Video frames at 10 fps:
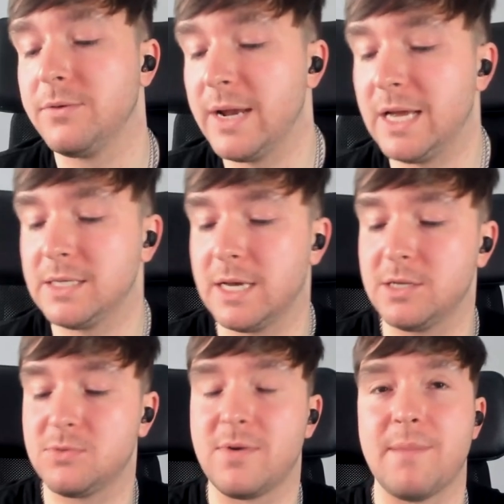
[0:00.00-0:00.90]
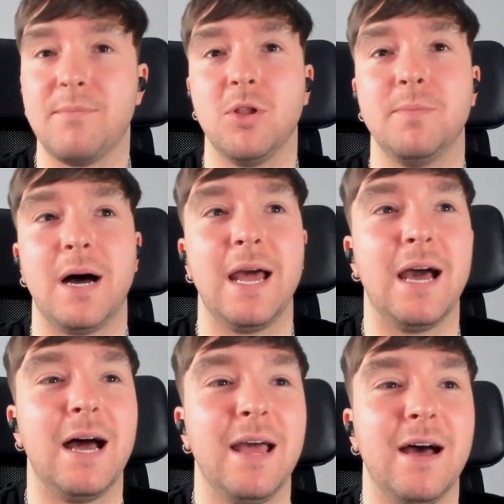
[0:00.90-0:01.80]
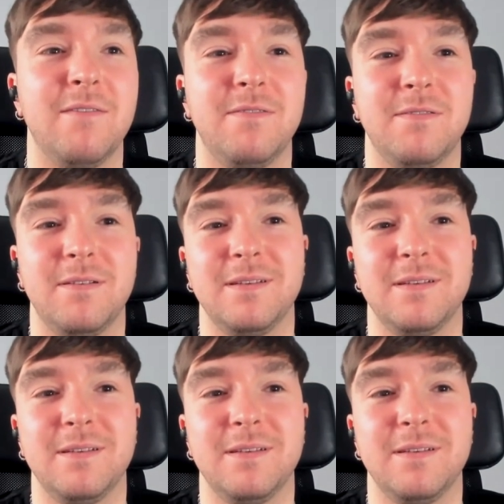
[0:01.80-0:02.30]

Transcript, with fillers: if I realize I just rambled, but I, I have,